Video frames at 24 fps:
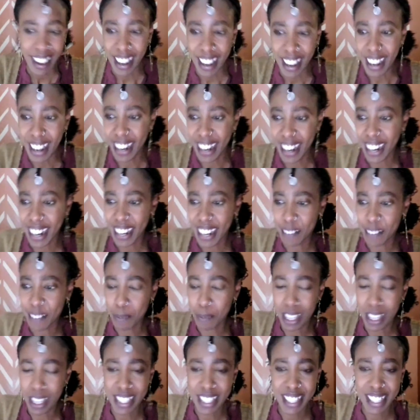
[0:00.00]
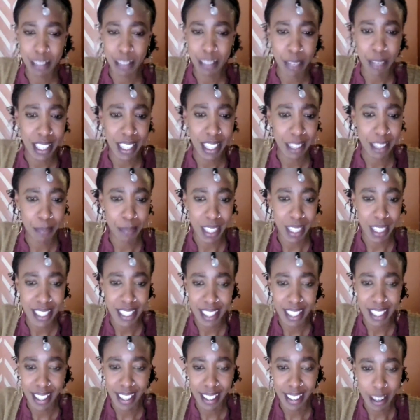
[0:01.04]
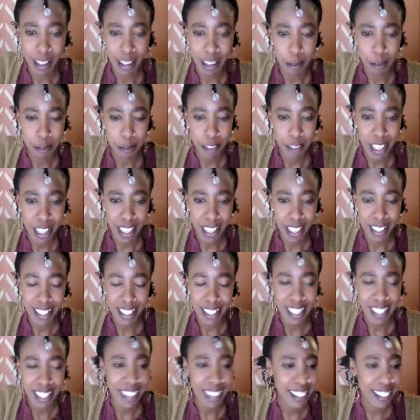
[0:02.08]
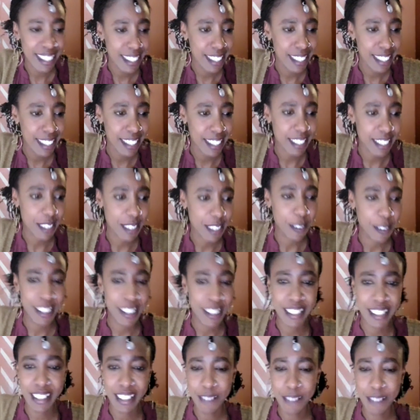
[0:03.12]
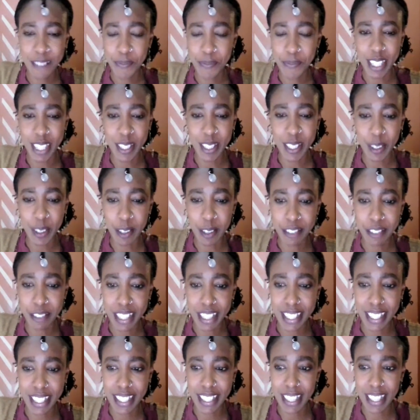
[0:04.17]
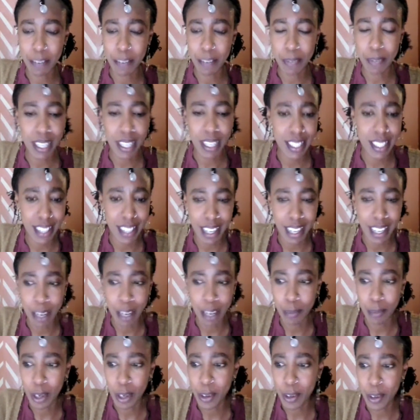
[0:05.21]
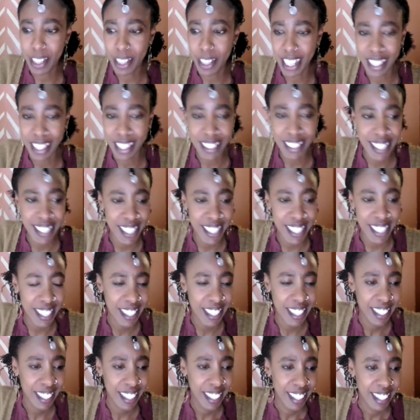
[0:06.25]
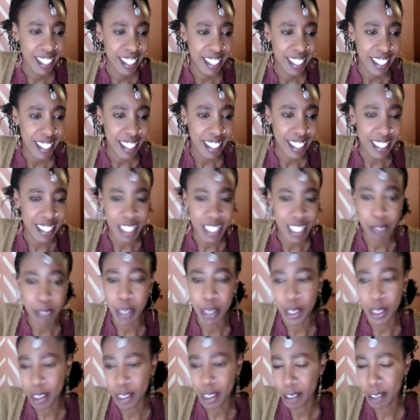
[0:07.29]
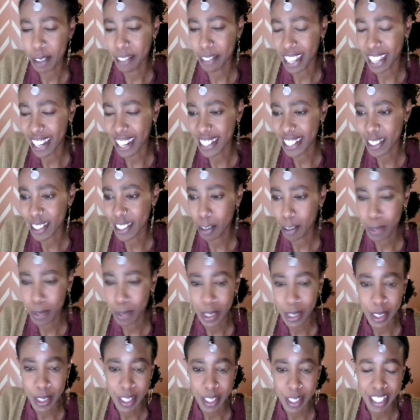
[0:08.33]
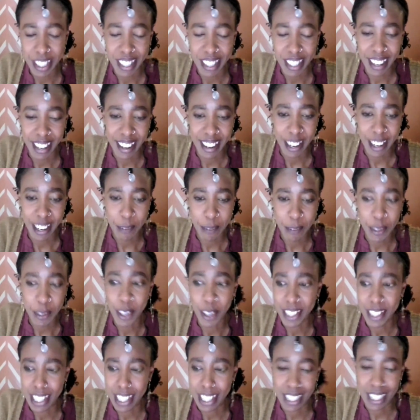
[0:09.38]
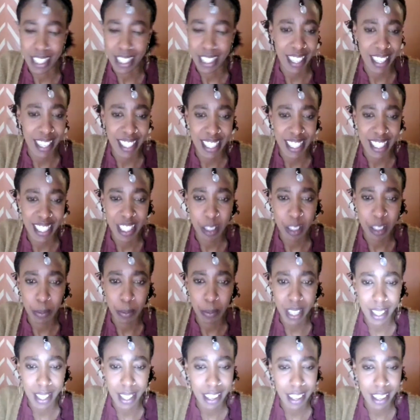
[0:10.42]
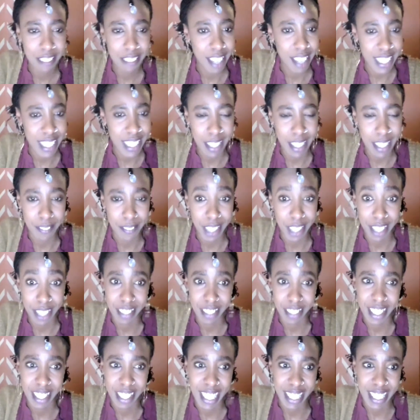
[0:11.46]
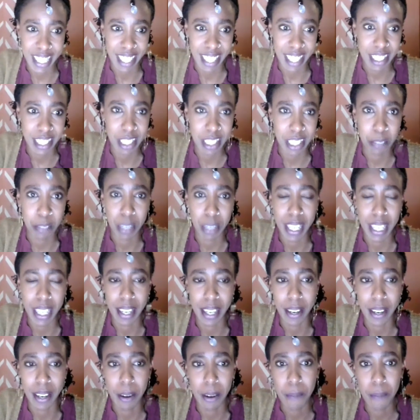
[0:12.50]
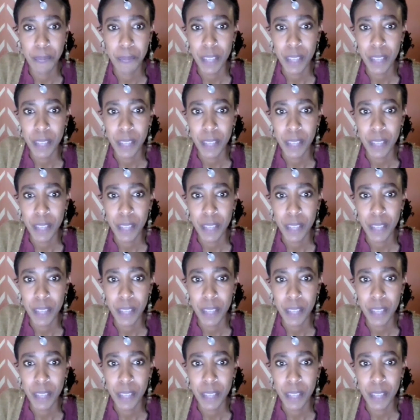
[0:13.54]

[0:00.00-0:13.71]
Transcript: I must begin by saying I'm feeling slightly under the weather. And so if it appears that I'm low on energy, it is because of that, not because I am not excited to be here. In fact, I'm very, very excited to be here.